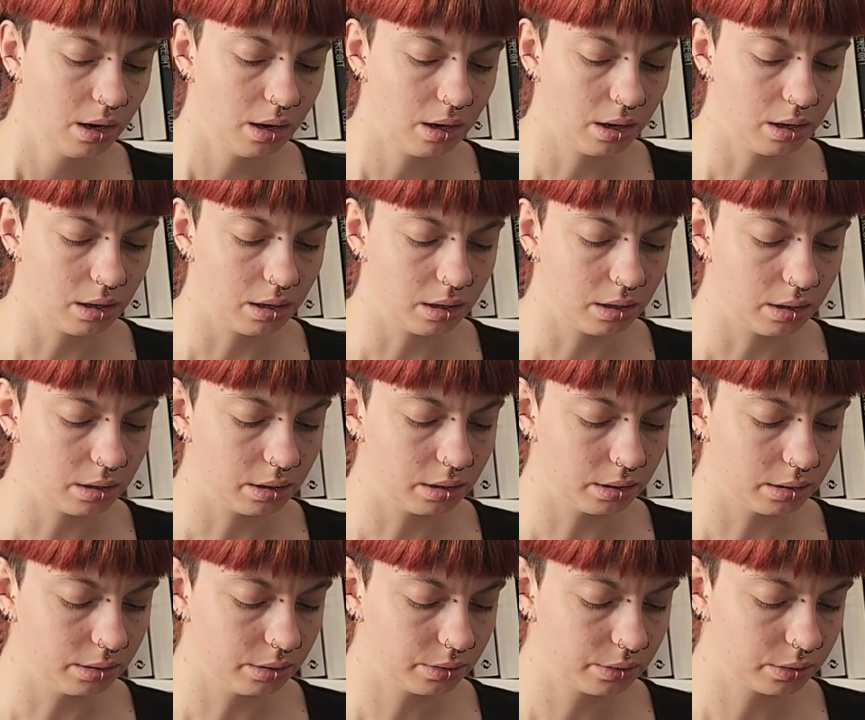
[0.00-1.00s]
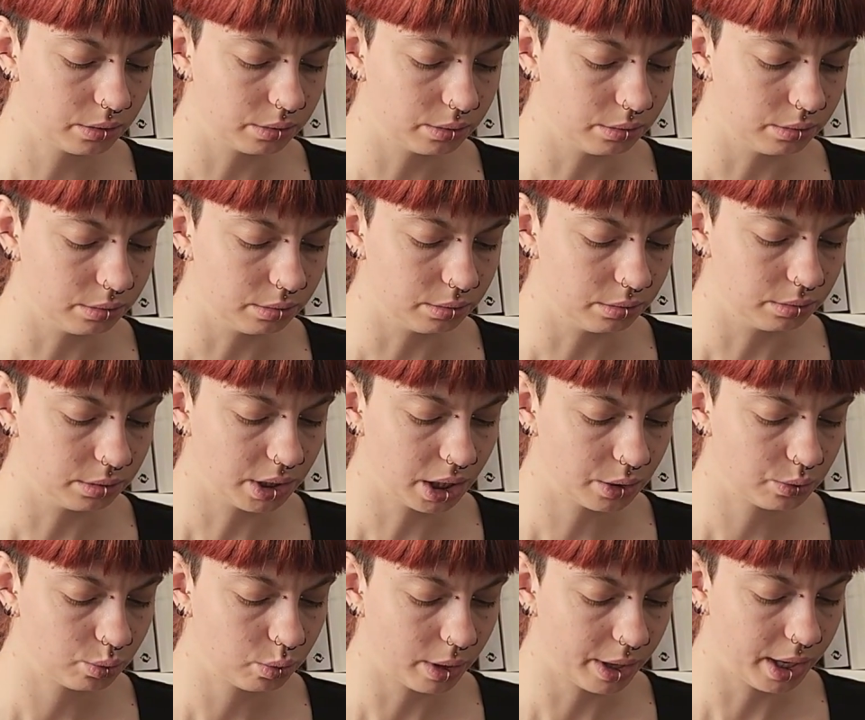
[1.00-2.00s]
so
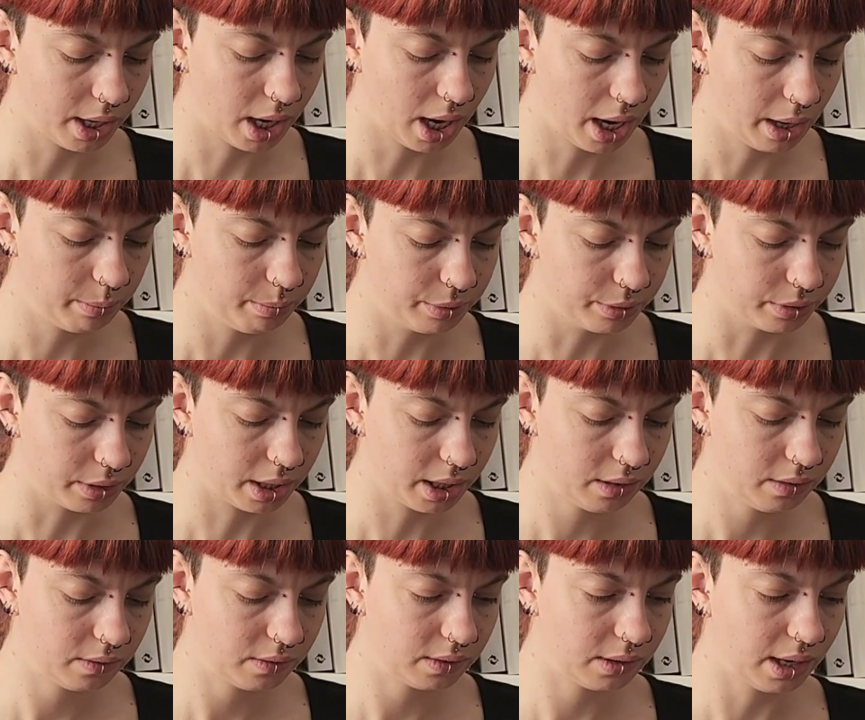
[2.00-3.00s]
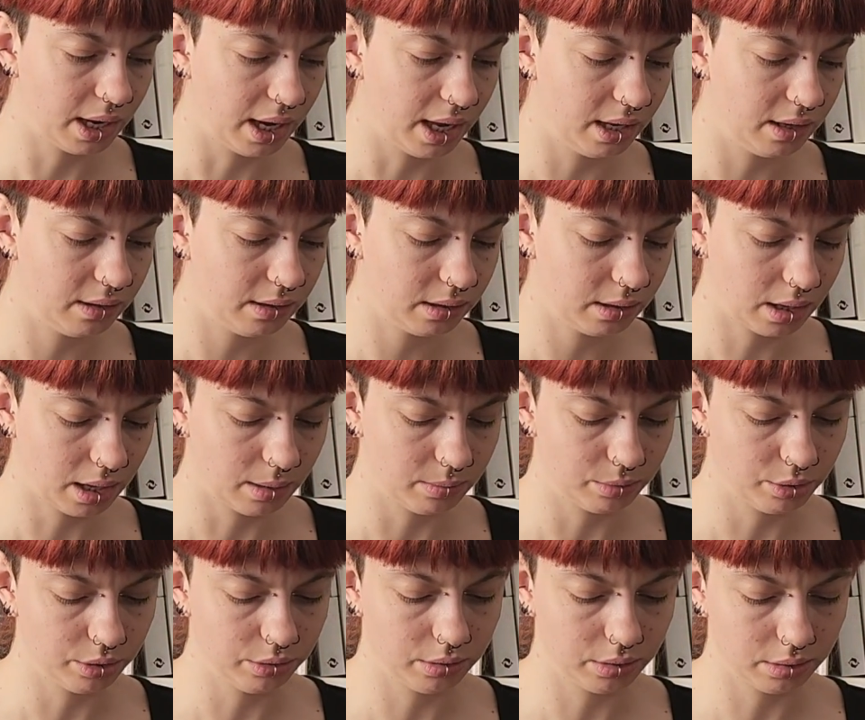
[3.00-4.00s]
that's why I bought it, and I'm
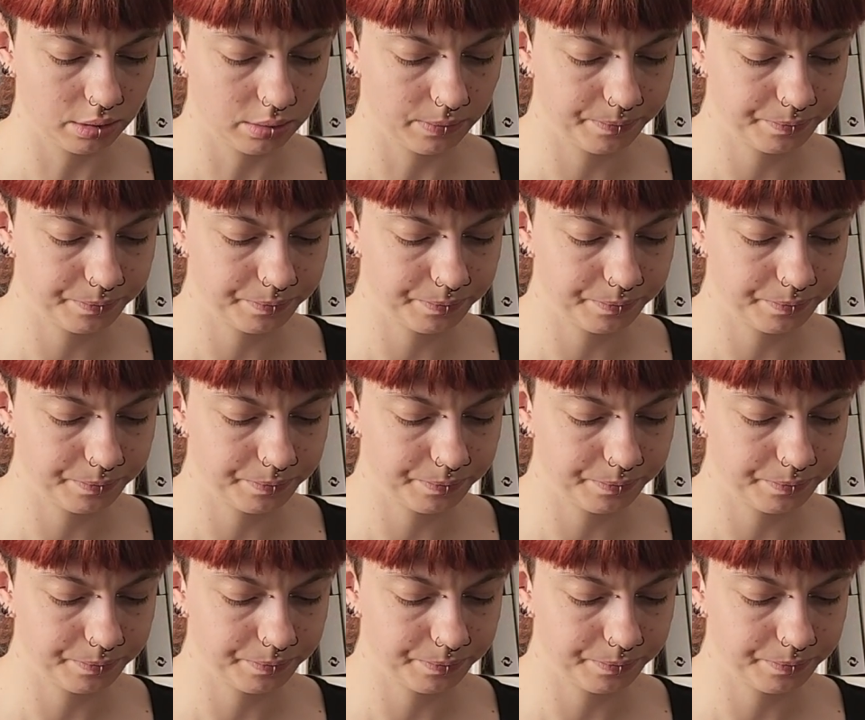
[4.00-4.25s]
gonna